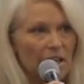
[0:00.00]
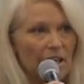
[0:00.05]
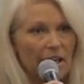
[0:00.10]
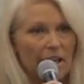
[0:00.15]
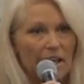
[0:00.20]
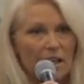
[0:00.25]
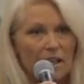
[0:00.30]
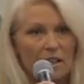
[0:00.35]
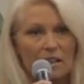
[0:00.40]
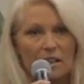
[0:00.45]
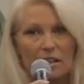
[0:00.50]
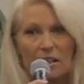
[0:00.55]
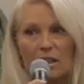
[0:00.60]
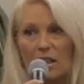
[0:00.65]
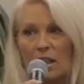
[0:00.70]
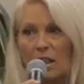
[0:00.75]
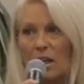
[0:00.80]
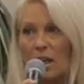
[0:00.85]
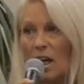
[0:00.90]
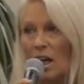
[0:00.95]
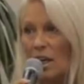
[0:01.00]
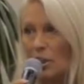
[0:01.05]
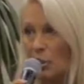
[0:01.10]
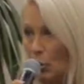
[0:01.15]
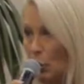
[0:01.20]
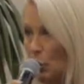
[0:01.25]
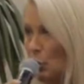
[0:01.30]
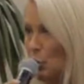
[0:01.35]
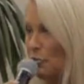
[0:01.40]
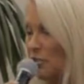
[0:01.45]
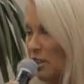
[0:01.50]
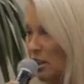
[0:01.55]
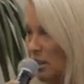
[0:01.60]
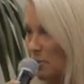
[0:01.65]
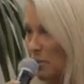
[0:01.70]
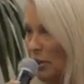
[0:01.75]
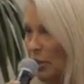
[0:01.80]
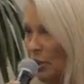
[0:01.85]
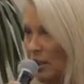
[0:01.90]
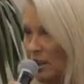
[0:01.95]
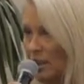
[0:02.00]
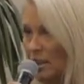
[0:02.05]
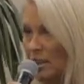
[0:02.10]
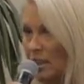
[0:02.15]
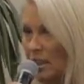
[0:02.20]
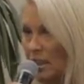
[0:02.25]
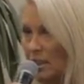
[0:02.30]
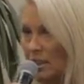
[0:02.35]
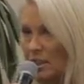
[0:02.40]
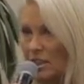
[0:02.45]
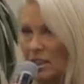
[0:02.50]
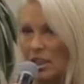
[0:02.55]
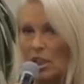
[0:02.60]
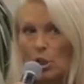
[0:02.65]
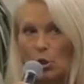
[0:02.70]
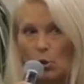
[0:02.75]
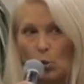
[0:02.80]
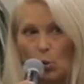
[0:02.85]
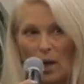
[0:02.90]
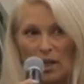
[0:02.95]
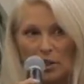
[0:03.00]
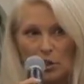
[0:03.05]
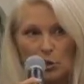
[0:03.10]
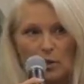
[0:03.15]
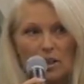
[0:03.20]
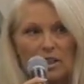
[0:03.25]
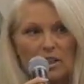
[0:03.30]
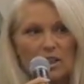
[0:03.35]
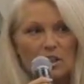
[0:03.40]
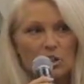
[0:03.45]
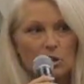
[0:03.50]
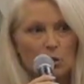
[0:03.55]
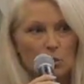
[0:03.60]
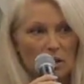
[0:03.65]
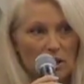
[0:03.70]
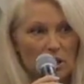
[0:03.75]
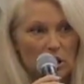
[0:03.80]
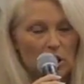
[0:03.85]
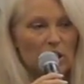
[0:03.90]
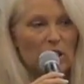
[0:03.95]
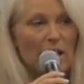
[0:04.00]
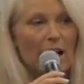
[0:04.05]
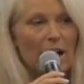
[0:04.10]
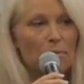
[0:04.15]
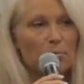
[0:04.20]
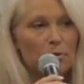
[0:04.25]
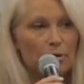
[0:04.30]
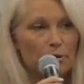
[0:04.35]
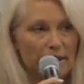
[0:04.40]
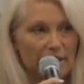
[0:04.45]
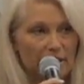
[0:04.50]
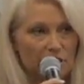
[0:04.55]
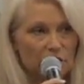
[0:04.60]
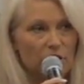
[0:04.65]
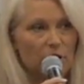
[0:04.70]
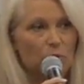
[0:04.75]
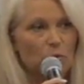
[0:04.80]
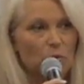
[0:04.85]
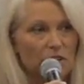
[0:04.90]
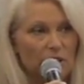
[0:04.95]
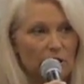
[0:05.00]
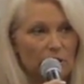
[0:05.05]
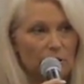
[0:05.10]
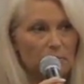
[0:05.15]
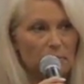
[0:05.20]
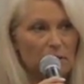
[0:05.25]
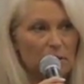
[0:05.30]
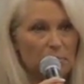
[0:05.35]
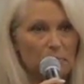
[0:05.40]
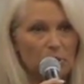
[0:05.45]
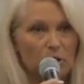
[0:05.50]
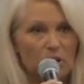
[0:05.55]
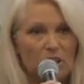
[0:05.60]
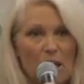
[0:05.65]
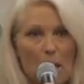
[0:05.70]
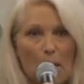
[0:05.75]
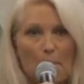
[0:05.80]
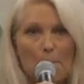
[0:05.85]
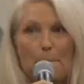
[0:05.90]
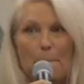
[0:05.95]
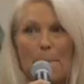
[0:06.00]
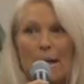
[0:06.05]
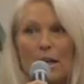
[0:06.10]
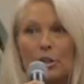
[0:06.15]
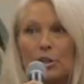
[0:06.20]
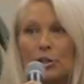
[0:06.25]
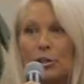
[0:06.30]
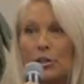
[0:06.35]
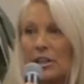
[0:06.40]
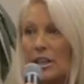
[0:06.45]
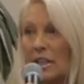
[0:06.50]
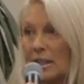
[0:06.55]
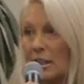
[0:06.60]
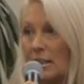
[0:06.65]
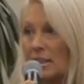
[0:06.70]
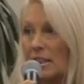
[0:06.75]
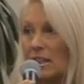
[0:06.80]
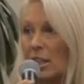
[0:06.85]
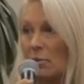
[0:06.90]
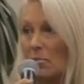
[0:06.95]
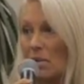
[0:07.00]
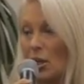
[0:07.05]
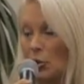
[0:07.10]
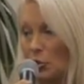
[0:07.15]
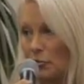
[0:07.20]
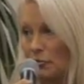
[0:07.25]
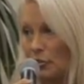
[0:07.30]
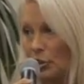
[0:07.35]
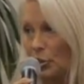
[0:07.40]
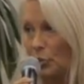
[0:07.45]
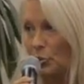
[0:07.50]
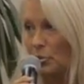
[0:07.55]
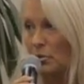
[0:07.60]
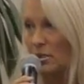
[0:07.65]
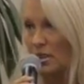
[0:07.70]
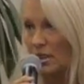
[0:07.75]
And I know you've experienced this. When you get into a collaboration with other people, better things come out of you.